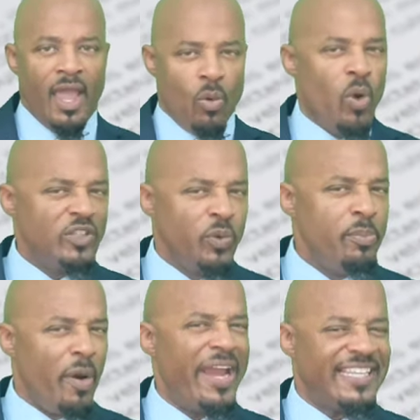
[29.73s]
And once
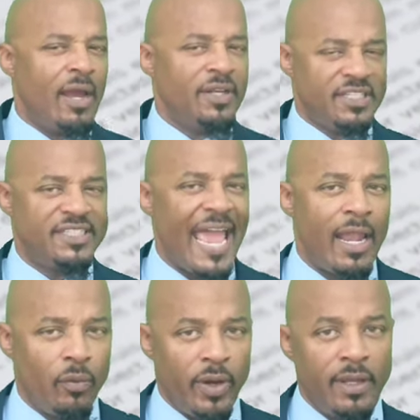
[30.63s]
we break down his
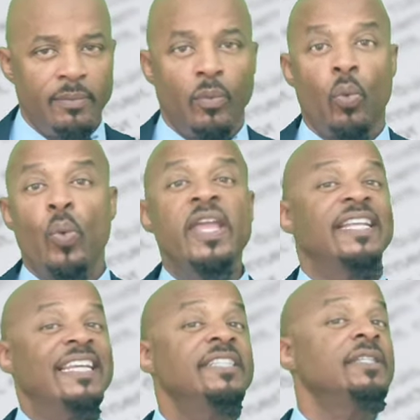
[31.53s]
salary, we
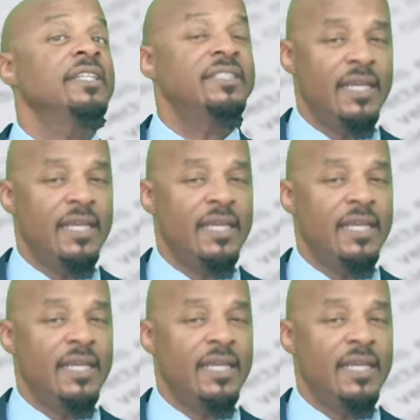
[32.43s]
can easily